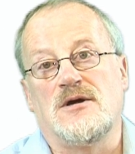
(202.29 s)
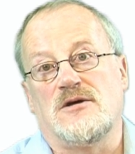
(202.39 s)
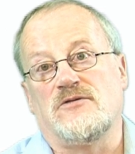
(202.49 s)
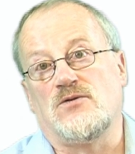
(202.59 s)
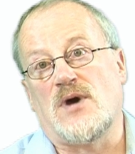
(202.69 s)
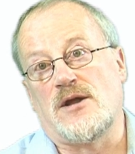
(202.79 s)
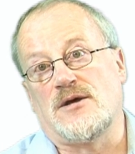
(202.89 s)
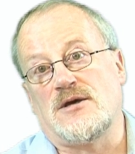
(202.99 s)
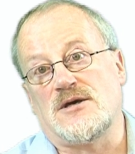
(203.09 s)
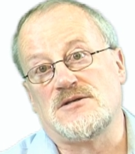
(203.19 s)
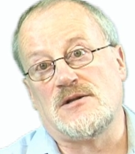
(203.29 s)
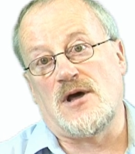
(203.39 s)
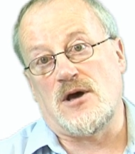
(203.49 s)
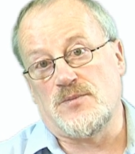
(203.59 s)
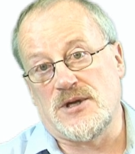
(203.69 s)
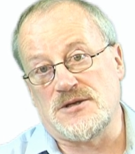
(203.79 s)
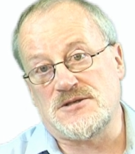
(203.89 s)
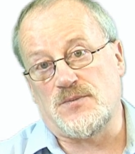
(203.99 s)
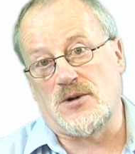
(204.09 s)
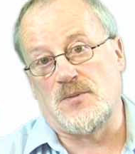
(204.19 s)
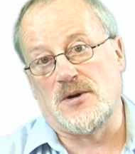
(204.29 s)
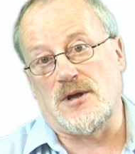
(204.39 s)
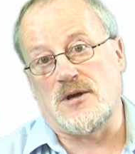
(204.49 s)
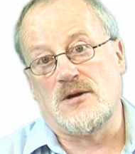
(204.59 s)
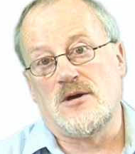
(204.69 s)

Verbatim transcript: if you allocated liability properly.